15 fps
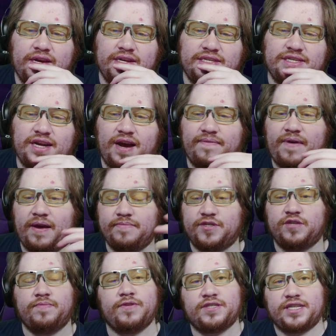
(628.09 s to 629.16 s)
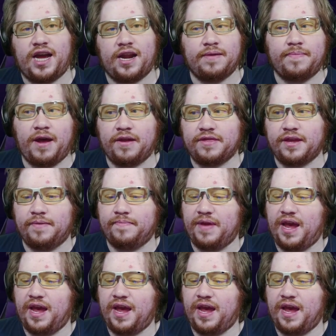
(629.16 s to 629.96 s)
stuff, I'm super excited about them,